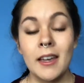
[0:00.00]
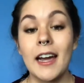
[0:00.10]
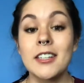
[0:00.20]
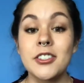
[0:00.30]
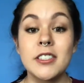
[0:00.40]

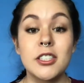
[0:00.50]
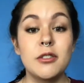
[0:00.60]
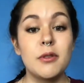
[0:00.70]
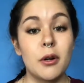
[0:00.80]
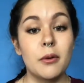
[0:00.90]
Actually, did you
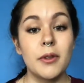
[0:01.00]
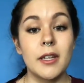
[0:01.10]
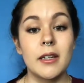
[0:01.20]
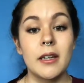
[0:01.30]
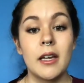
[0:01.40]
know
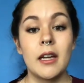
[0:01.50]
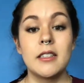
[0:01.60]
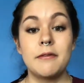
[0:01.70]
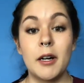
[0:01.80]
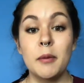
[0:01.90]
that
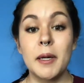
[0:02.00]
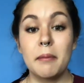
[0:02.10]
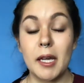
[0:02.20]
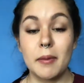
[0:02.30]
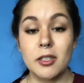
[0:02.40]
developing
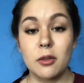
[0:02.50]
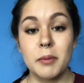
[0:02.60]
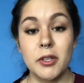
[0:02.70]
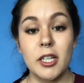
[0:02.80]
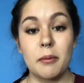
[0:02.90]
babies are
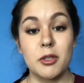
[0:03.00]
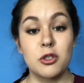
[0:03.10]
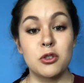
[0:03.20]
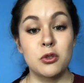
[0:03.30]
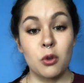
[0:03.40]
building up a
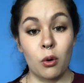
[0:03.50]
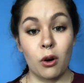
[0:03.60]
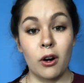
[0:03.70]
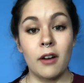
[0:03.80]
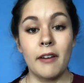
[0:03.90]
store of